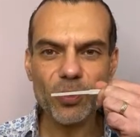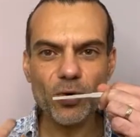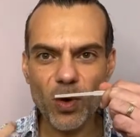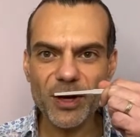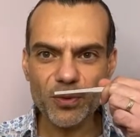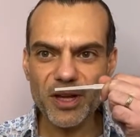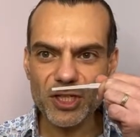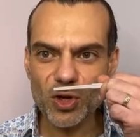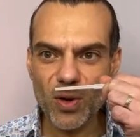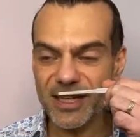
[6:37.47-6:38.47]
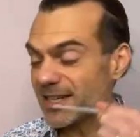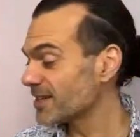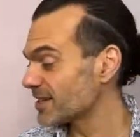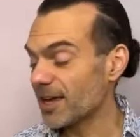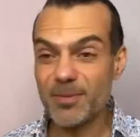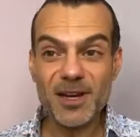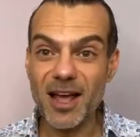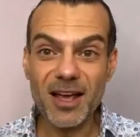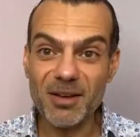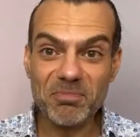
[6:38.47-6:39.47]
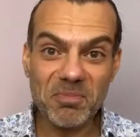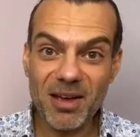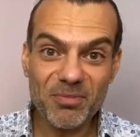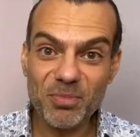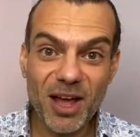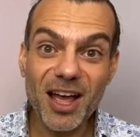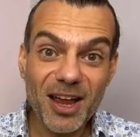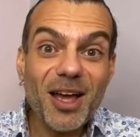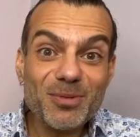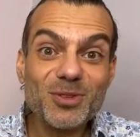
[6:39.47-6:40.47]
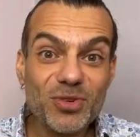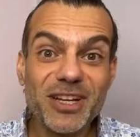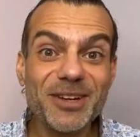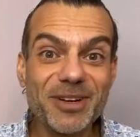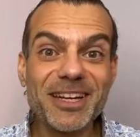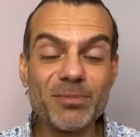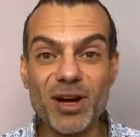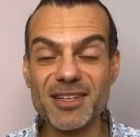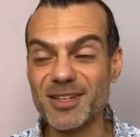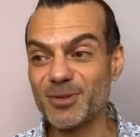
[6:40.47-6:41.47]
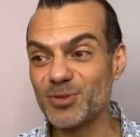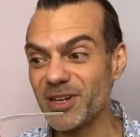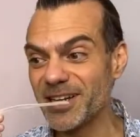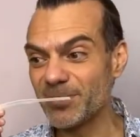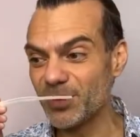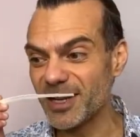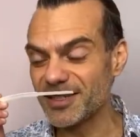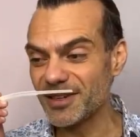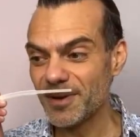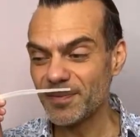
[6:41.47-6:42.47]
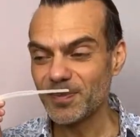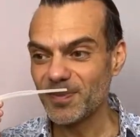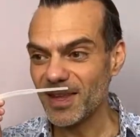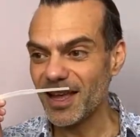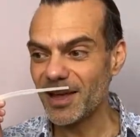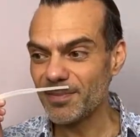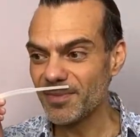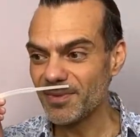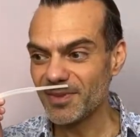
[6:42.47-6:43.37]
quite rich, quite dense. I mean, I I was really really impressed. I was really impressed. Um,